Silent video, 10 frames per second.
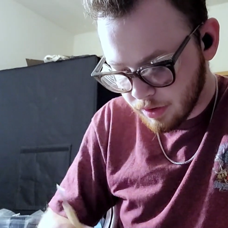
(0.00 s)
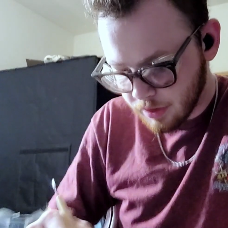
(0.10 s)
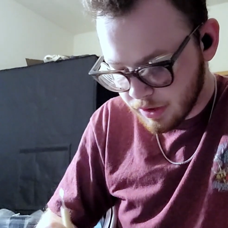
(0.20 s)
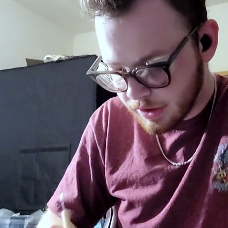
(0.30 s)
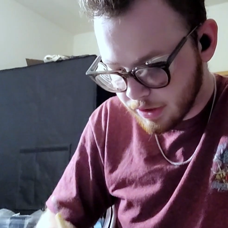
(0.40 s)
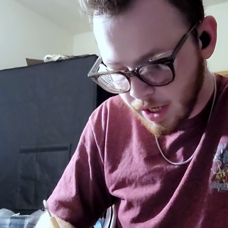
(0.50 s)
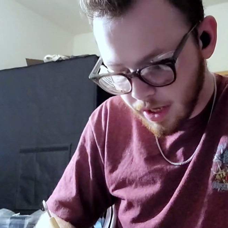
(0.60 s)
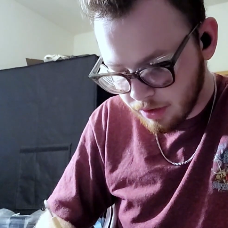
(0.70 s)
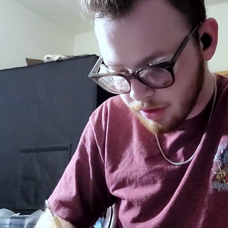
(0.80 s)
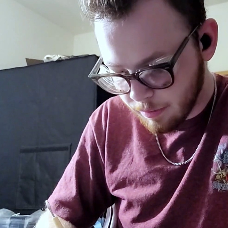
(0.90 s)

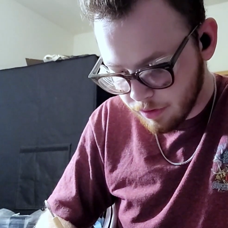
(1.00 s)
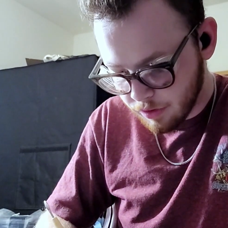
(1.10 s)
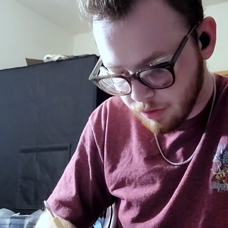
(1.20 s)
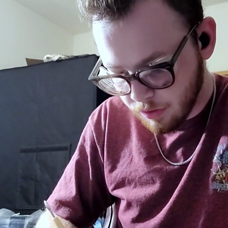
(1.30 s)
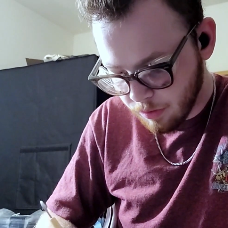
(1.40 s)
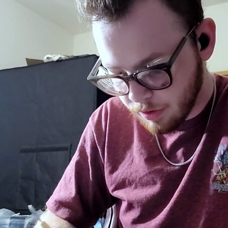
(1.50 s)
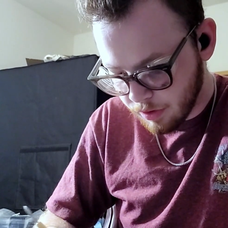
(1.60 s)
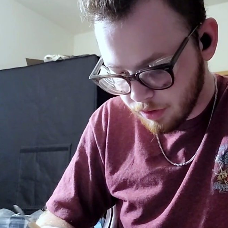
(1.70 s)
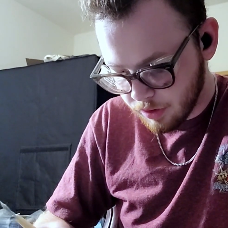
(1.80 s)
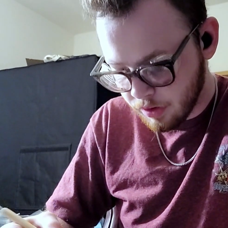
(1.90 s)
stacked up so
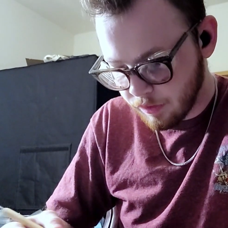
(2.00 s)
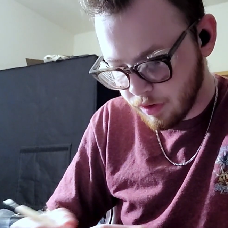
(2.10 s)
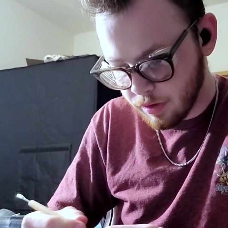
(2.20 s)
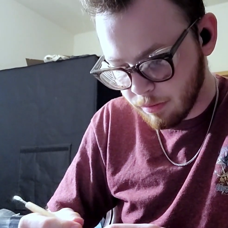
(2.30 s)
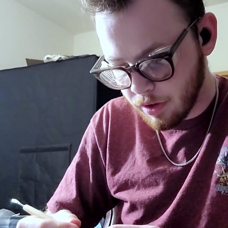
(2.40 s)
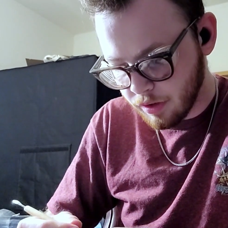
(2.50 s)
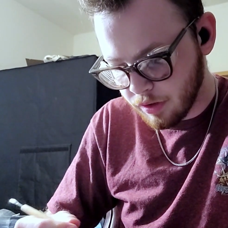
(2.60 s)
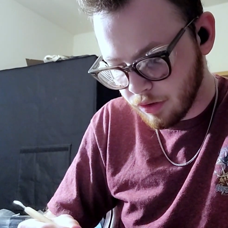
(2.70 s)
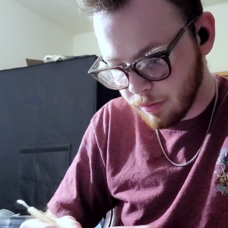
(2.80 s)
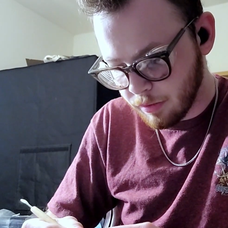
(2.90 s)
much of this
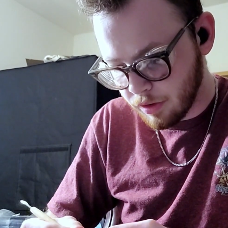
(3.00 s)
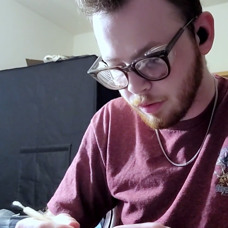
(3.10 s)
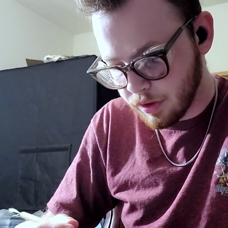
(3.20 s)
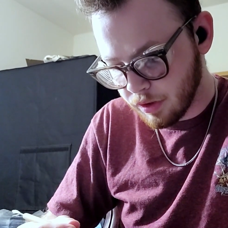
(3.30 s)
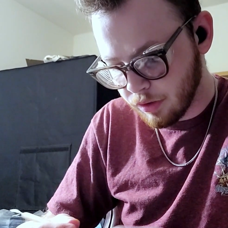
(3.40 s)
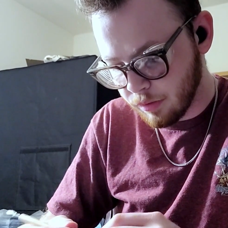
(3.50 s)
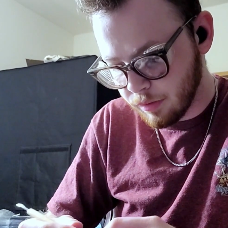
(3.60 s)
epoxy sculpt onto a single